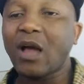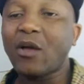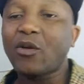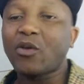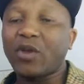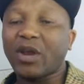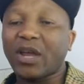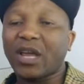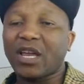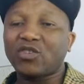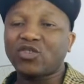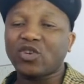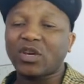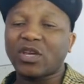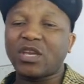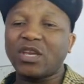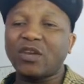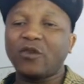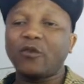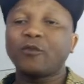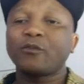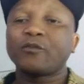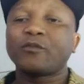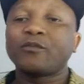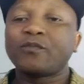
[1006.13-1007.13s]
How are you going to get your
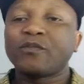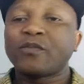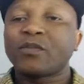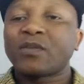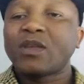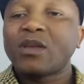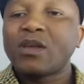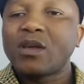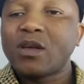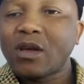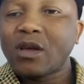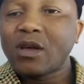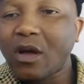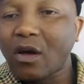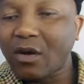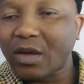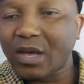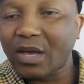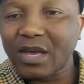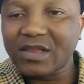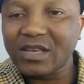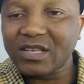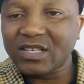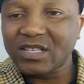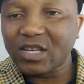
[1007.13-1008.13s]
Q?
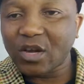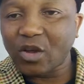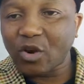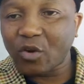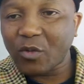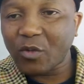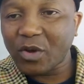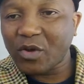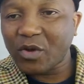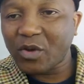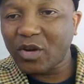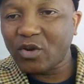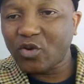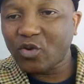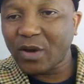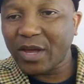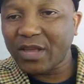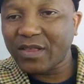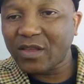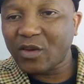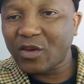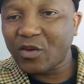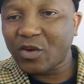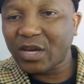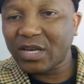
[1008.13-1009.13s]
Okay, there's a lot of way you can
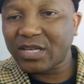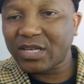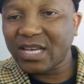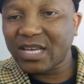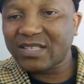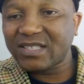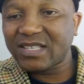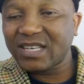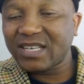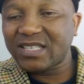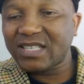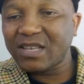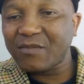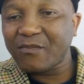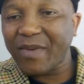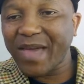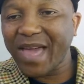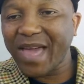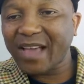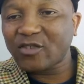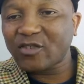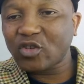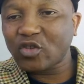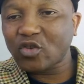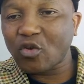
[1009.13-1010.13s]
do. Either you can take 60
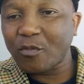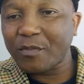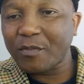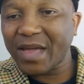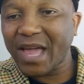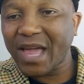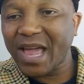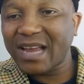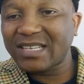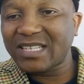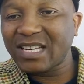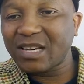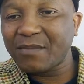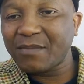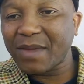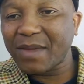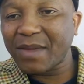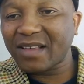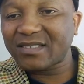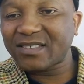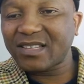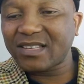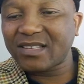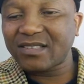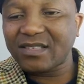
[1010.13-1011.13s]
back, so it's going to be 18
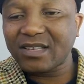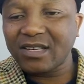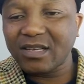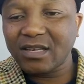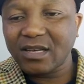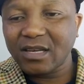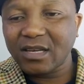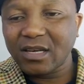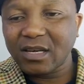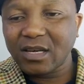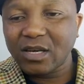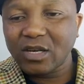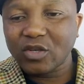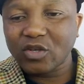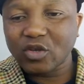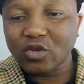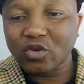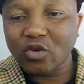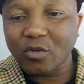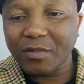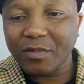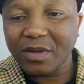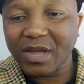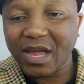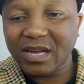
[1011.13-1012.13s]
minus 60.
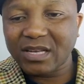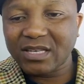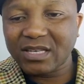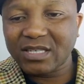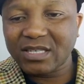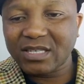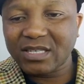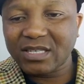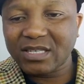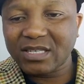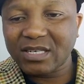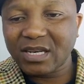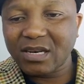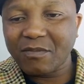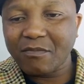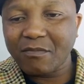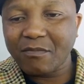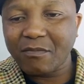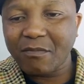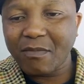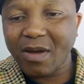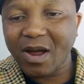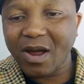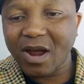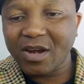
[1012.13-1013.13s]
It's going to be 18
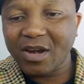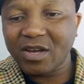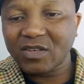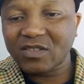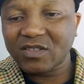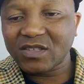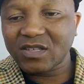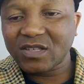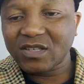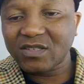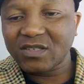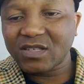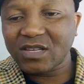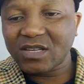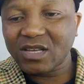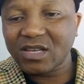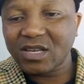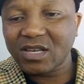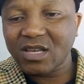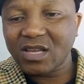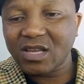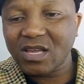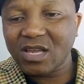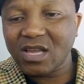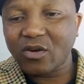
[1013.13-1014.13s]
minus 60
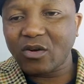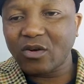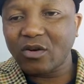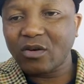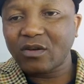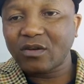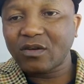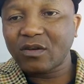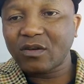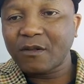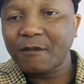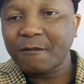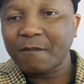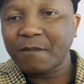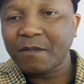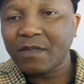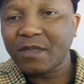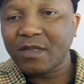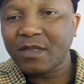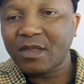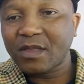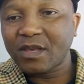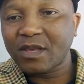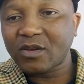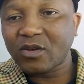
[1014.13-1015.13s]
equal,
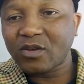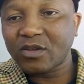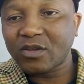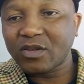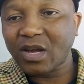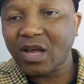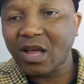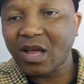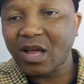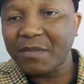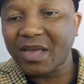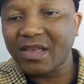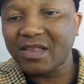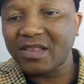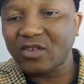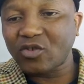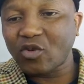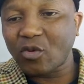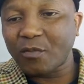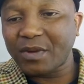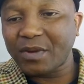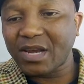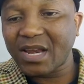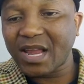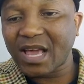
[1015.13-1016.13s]
so this one coming in,
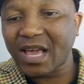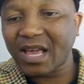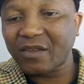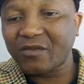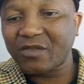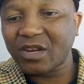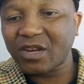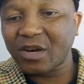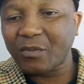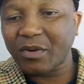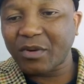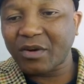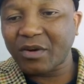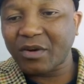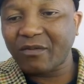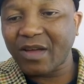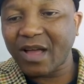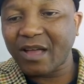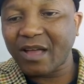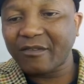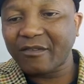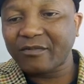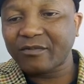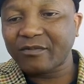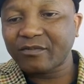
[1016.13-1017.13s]
it's going to be
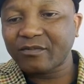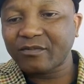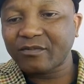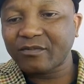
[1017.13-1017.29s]
-3.5